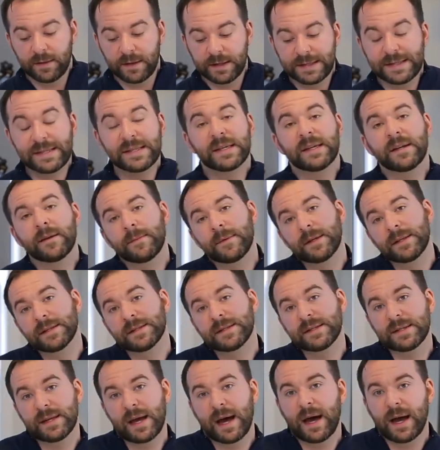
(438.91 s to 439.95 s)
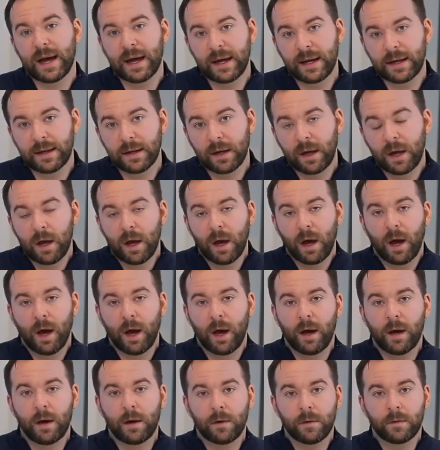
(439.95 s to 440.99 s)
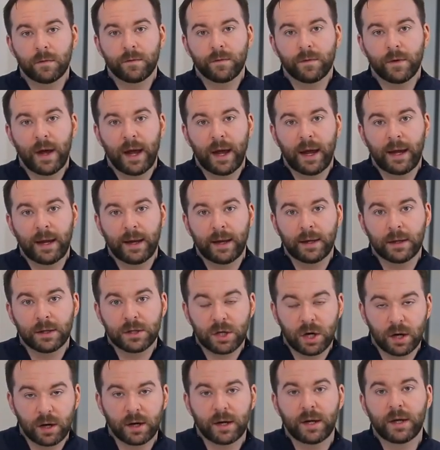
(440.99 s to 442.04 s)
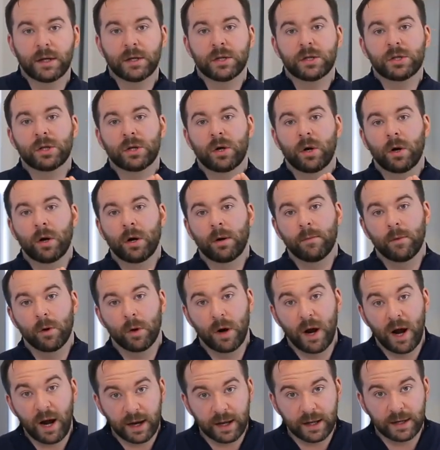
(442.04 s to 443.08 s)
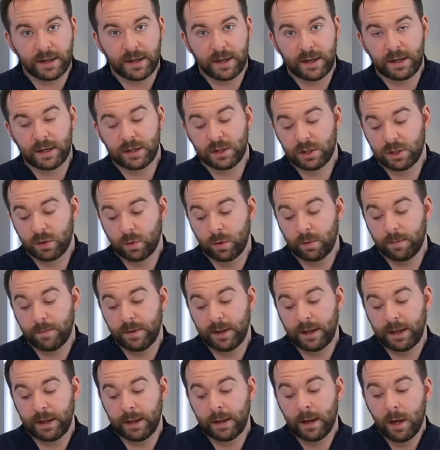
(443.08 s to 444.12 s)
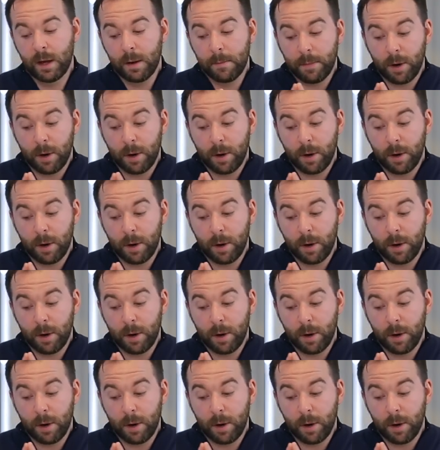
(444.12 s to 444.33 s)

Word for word: the cinnamon side of a Turkish or a Moroccan dish would be